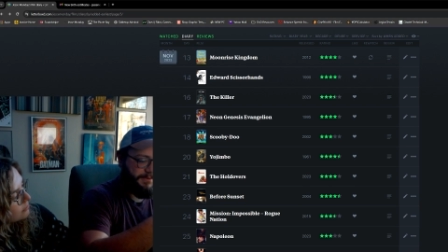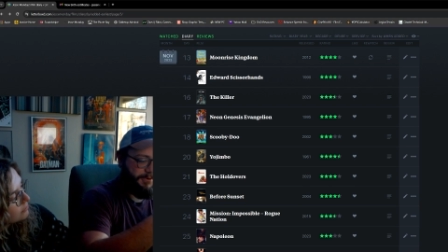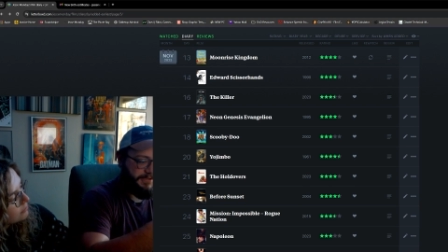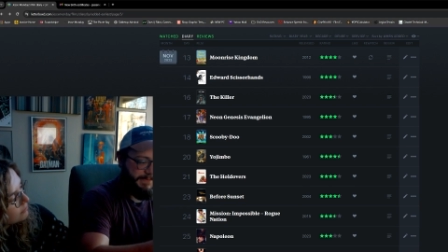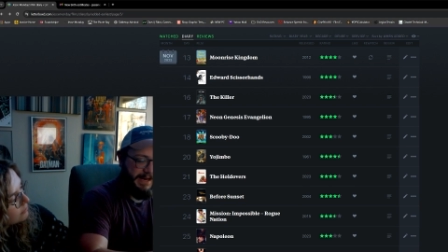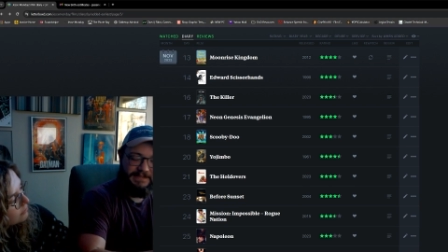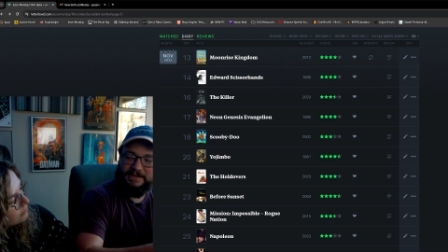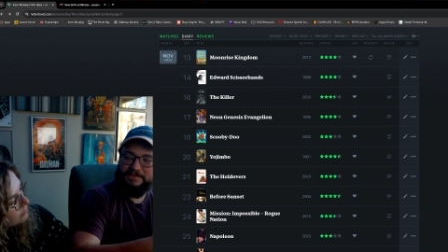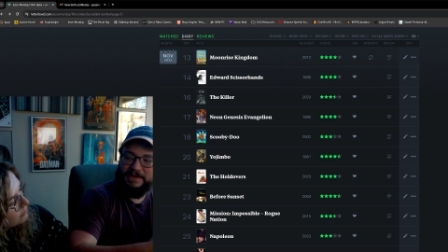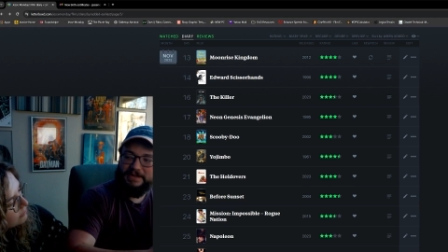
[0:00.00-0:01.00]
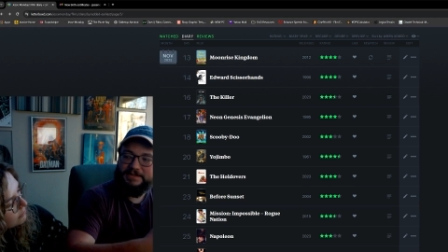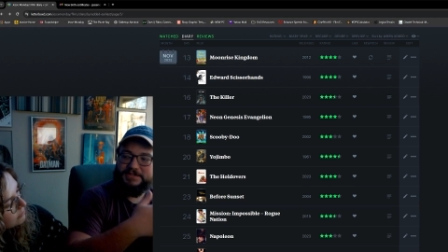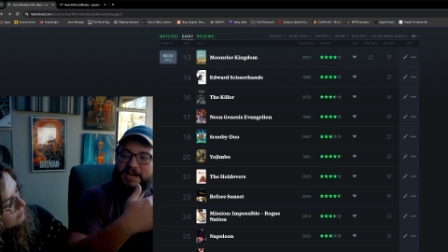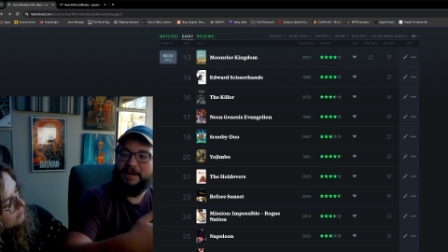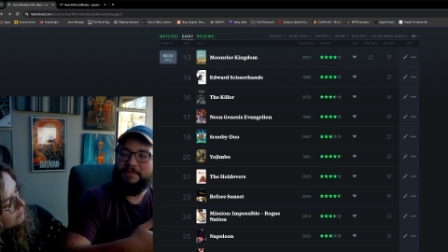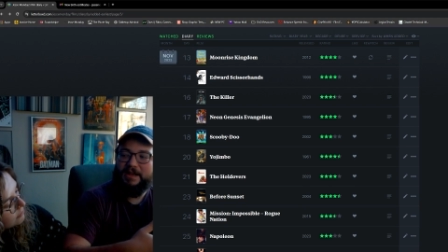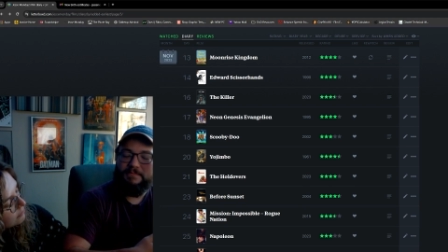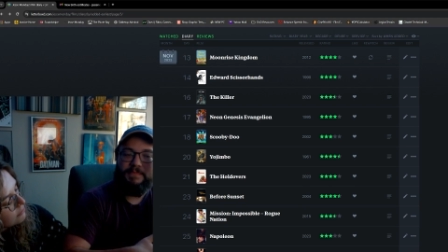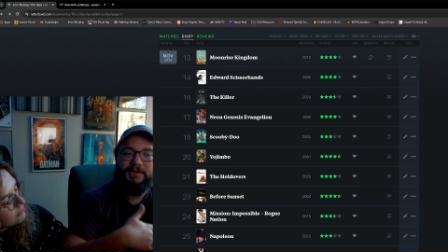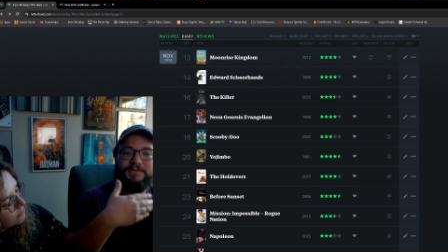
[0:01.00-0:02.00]
perspective and each timeline
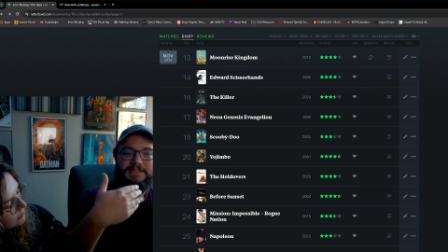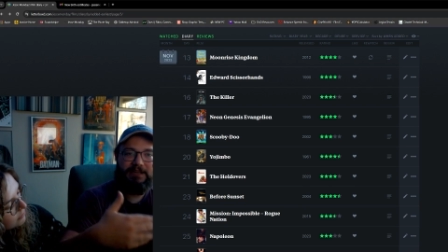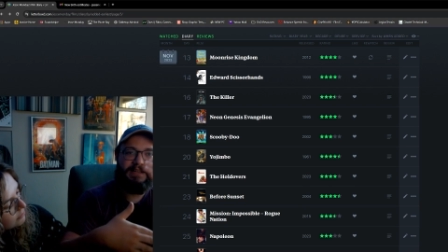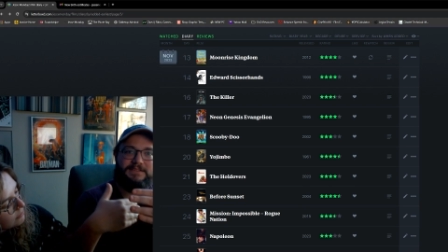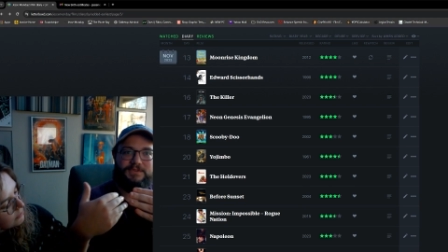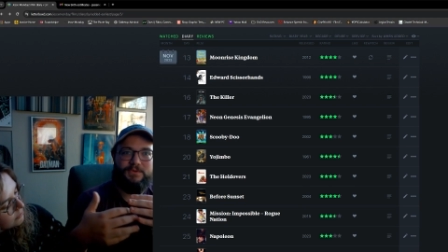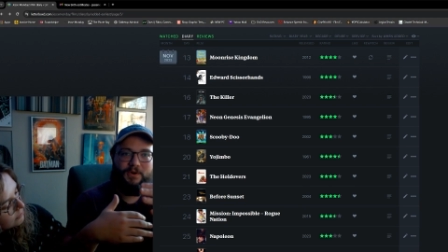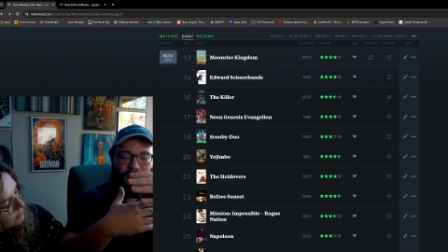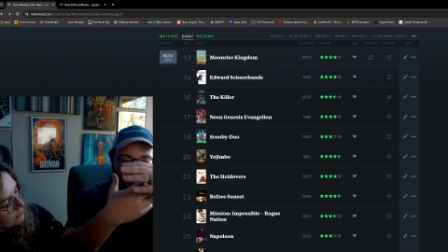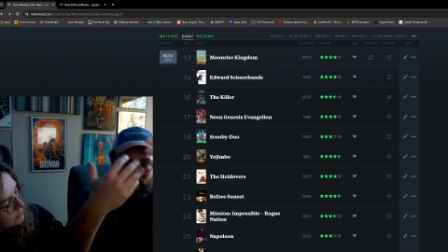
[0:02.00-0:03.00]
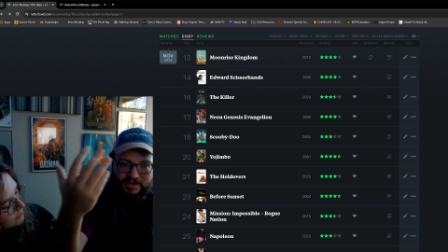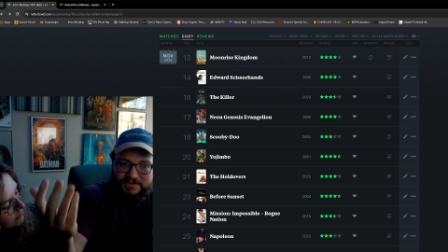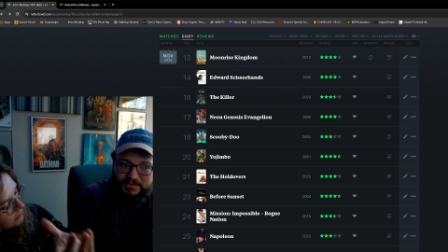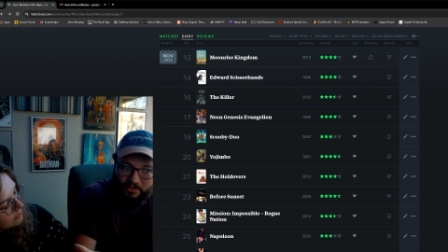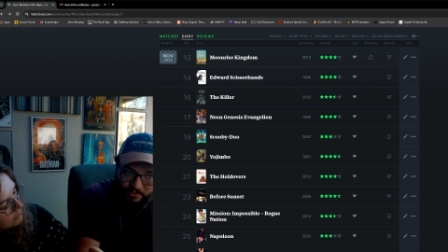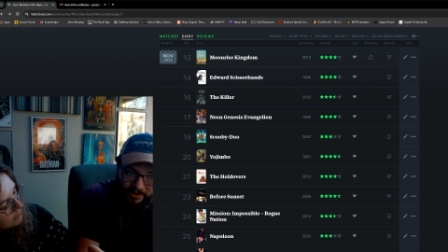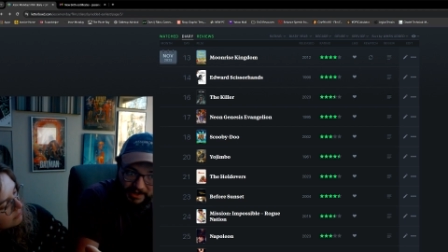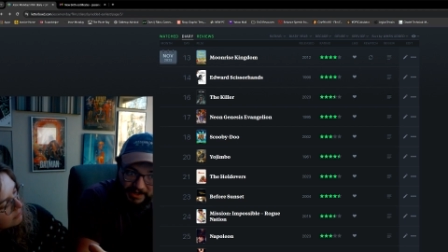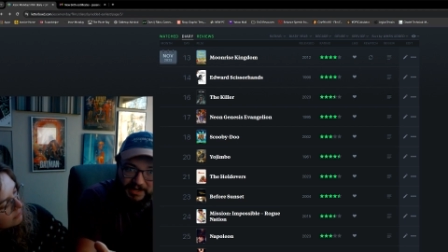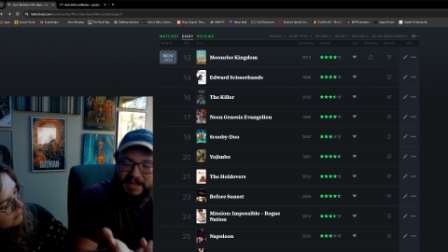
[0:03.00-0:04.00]
built into the overall
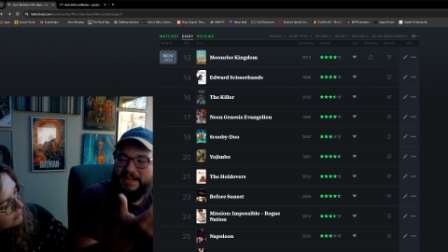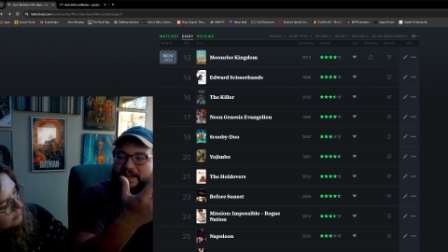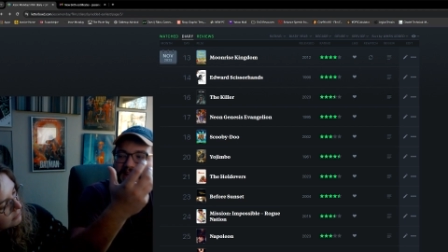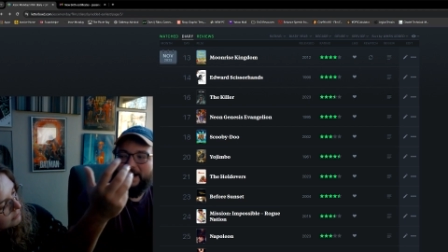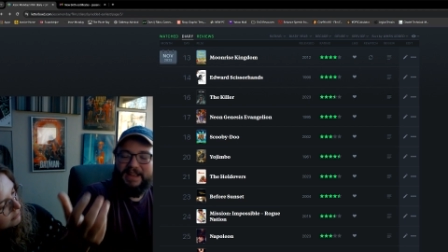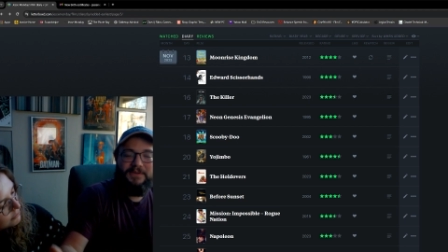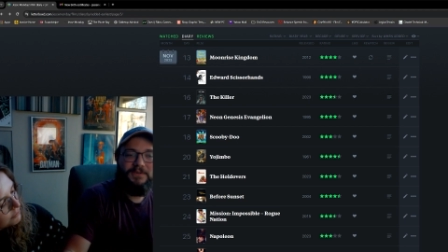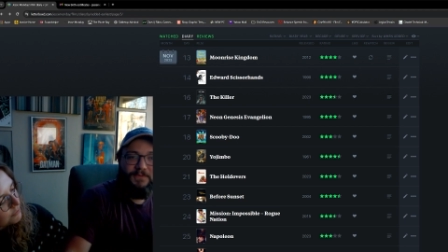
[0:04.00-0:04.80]
story. And I gave it a